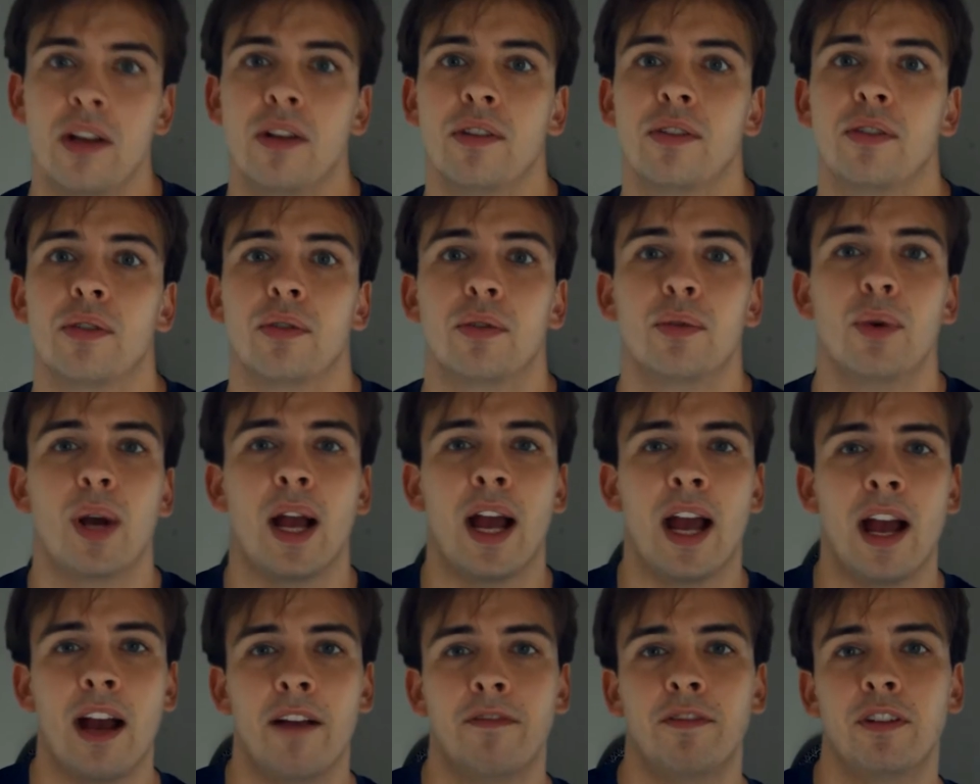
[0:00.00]
So you
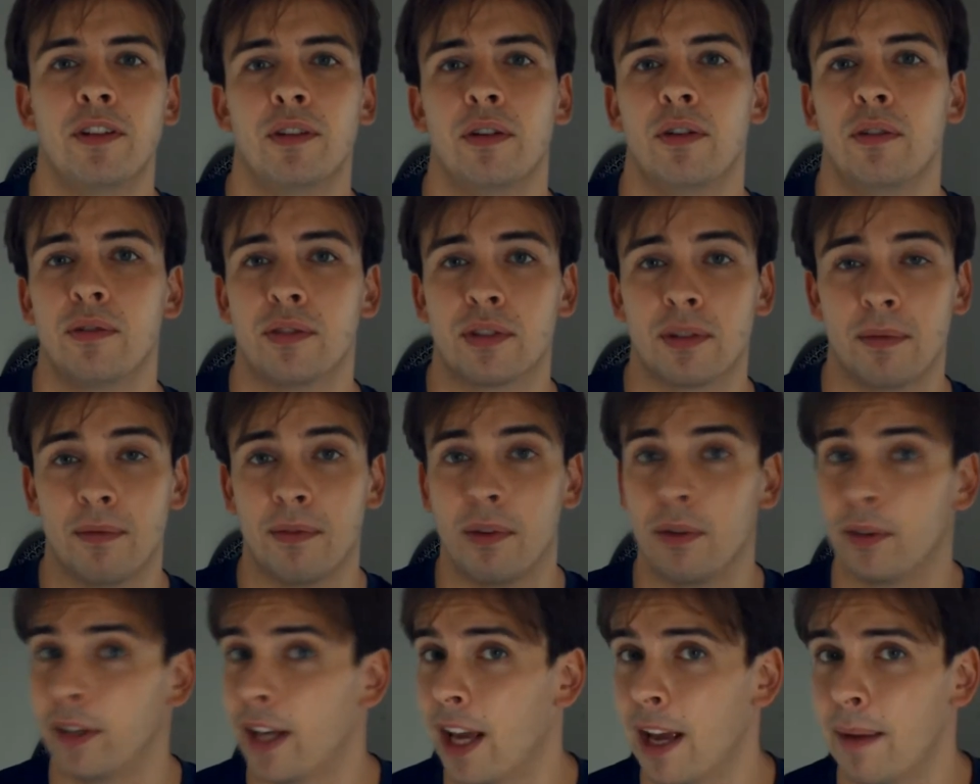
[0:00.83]
have to know some
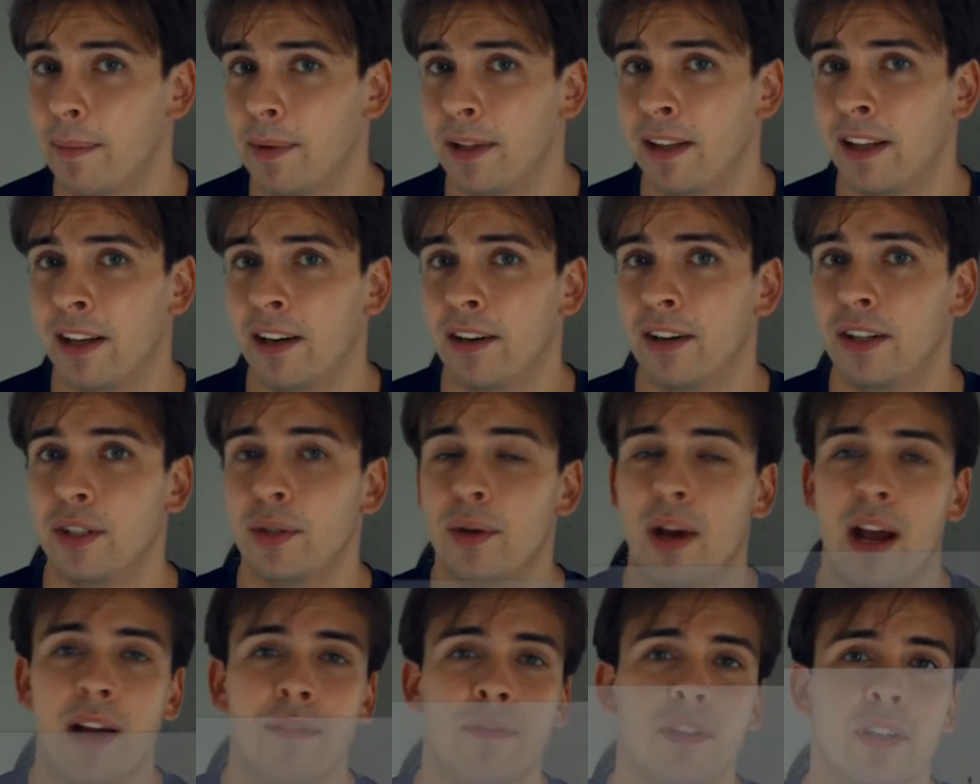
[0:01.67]
vocabulary,
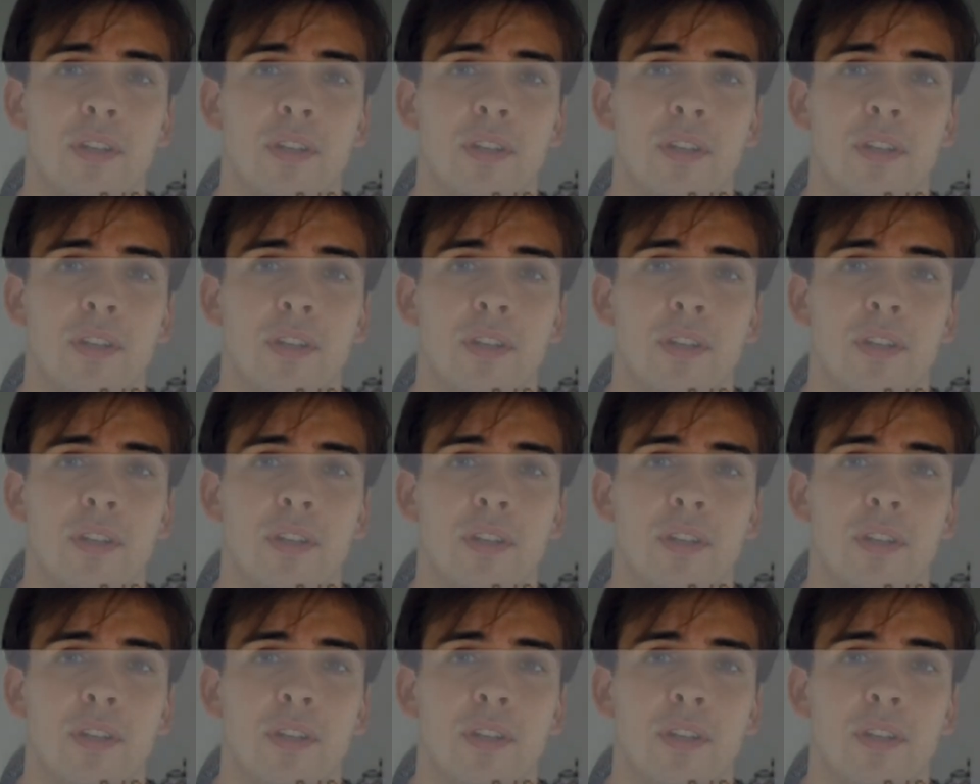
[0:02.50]
you have